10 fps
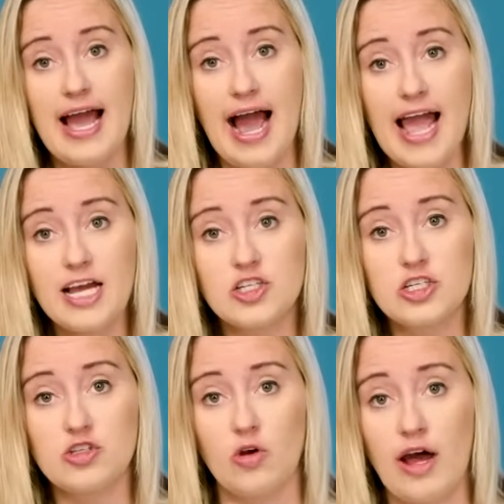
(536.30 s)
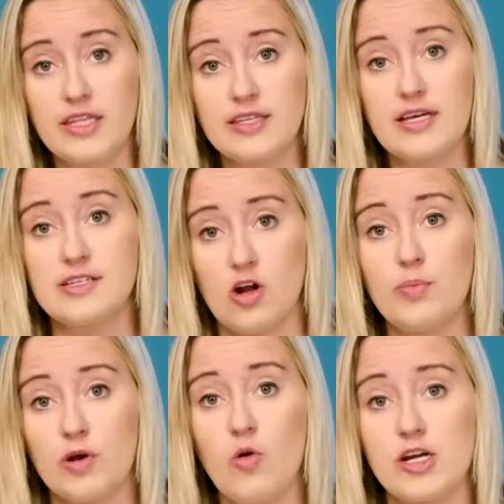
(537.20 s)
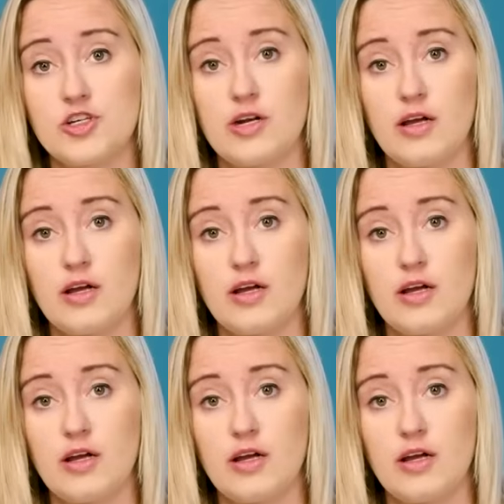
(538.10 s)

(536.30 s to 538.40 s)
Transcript: I actually don't. I think that's an open question.